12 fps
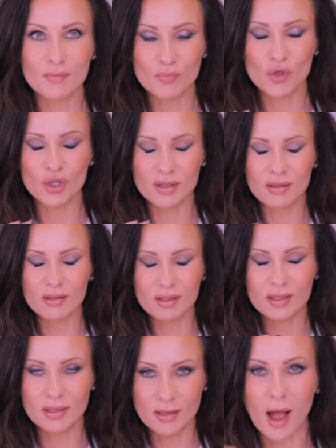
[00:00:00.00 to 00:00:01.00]
just
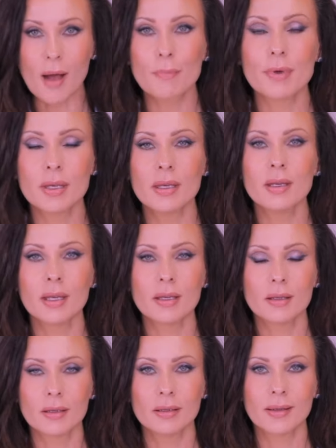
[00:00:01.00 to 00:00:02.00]
stop
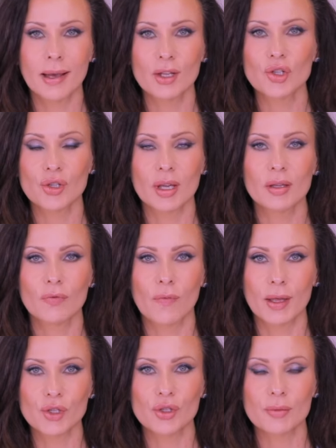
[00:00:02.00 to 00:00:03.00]
eating nightshade
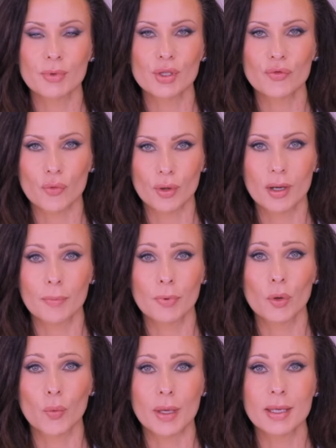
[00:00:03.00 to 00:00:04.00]
vegetables for a
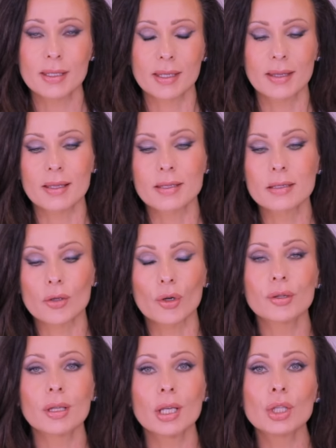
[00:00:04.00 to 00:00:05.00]
couple of weeks and then
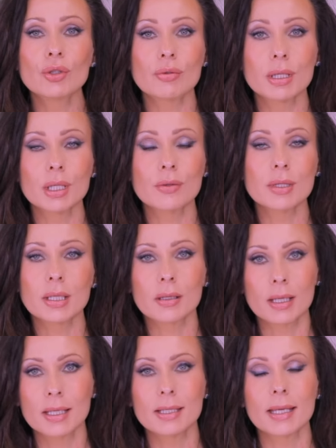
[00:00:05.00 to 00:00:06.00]
start introducing,
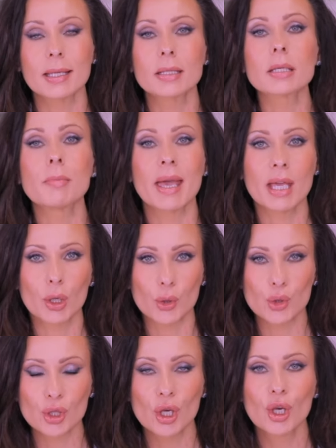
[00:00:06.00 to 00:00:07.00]
let's say,
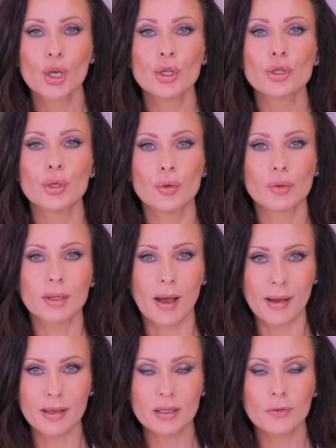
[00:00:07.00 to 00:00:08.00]
tomatoes to your
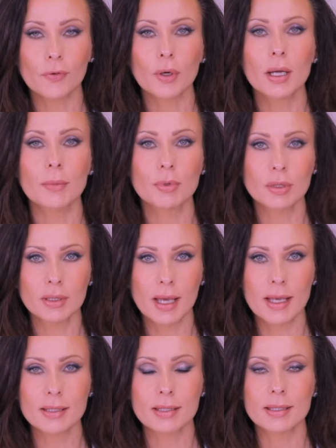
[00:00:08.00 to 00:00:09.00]
diet for a couple of
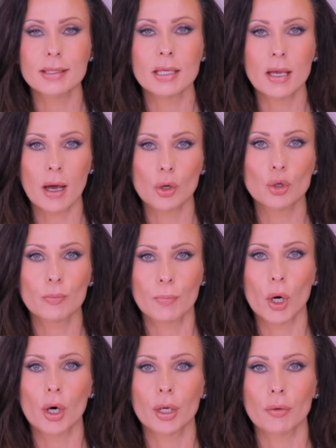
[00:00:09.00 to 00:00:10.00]
days and see how your
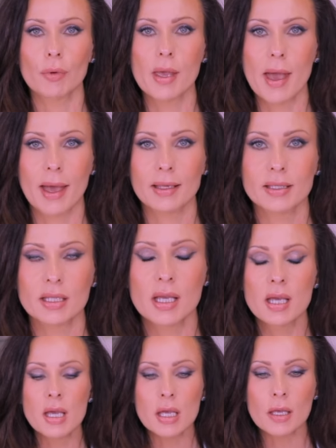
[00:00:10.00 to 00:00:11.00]
body reacts.
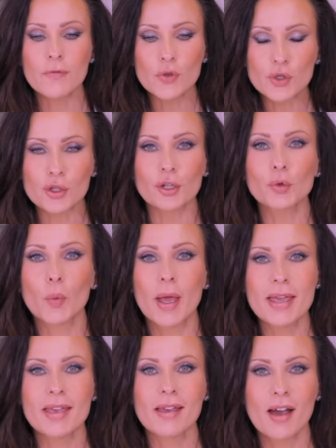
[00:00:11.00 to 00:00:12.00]
If you start
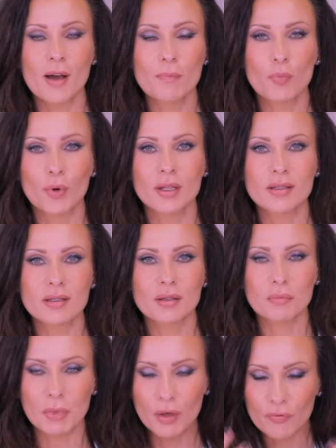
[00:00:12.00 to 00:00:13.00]
waking up with
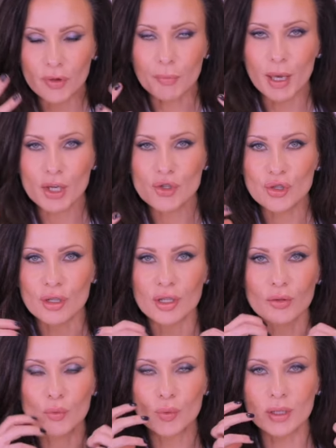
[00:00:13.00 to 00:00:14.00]

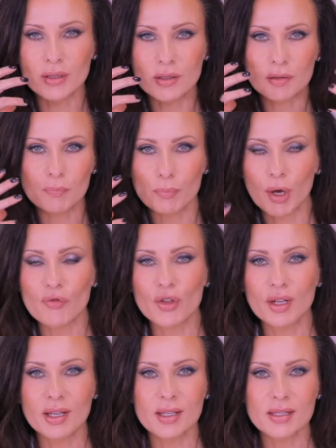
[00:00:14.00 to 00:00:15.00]
inflammation, with
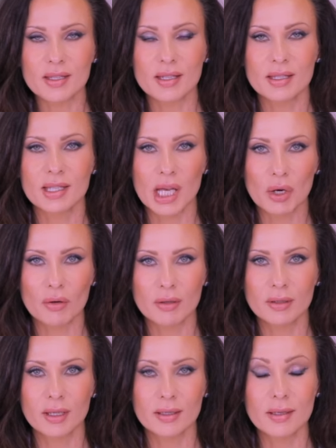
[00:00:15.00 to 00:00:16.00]
puffiness, and
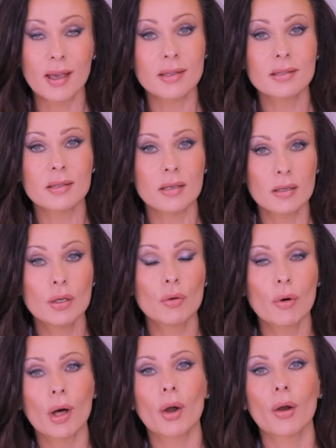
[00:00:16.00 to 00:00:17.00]
etc., then yes,
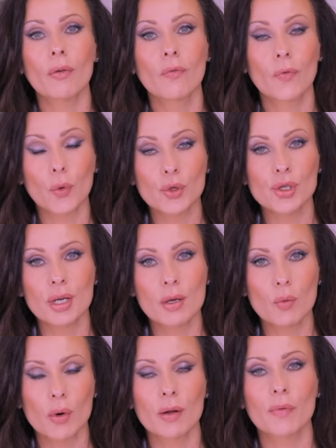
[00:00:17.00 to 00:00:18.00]
you are unfortunately
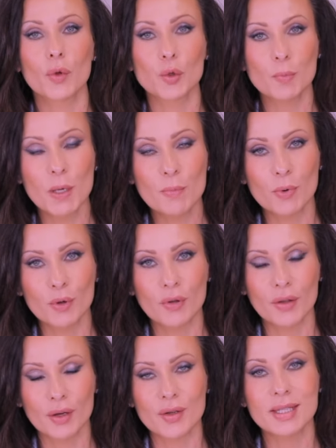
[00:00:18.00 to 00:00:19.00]
one of those
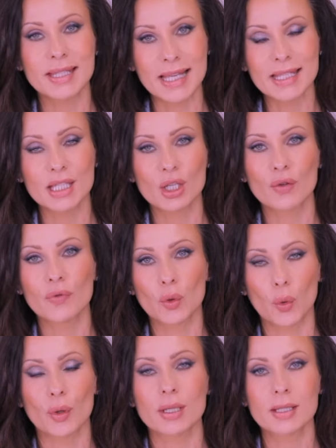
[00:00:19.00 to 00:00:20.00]
people that are sensitive
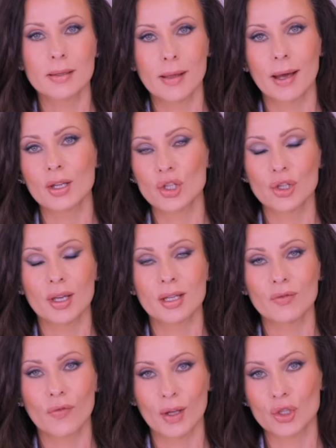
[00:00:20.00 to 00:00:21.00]
towards
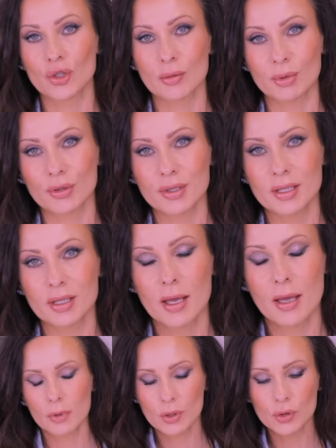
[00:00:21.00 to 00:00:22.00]
nightshade vegetables.
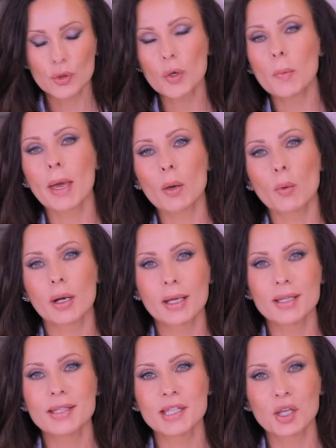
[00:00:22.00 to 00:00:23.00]
So you may want to
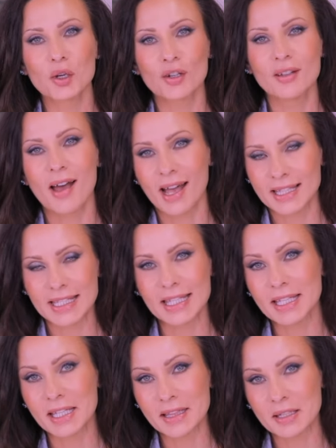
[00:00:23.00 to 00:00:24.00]
consider not
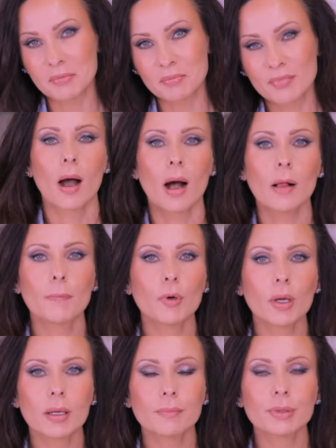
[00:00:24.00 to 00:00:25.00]
eating them. I'll put
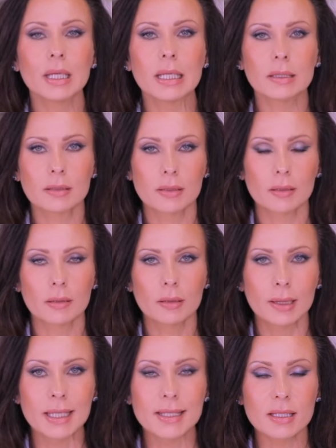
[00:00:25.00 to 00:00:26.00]
a complete
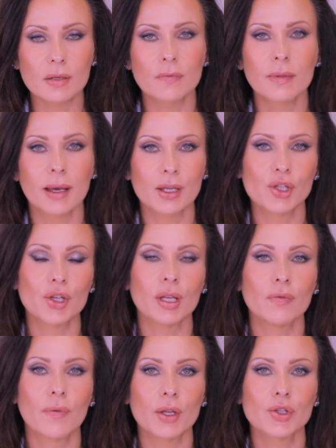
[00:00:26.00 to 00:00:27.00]
list of
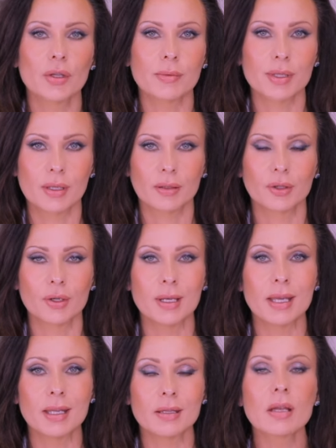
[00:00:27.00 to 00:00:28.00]
nightshade vegetables
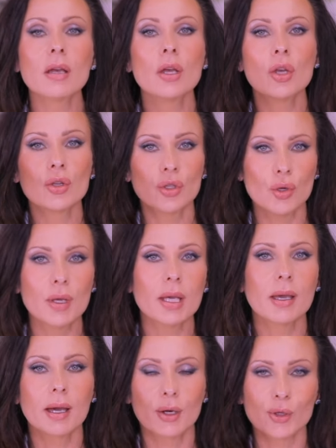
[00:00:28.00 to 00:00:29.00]
underneath, so you
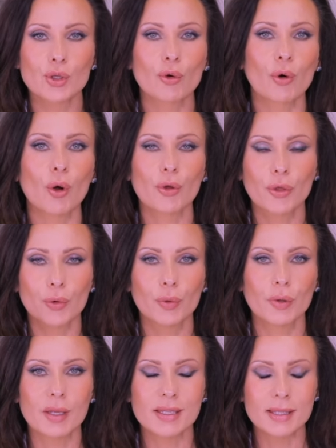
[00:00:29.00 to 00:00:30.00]
can kind of scroll through
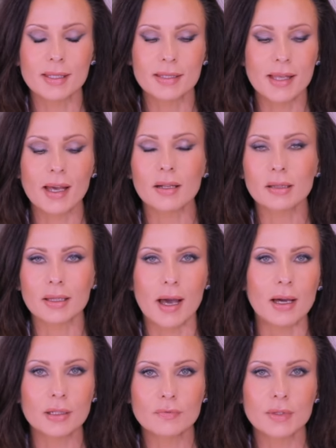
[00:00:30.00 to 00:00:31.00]
the list. It's not a
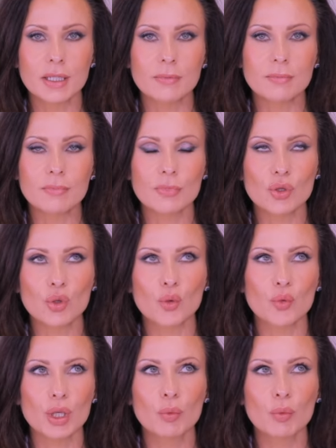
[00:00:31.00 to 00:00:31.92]
lot of them, so it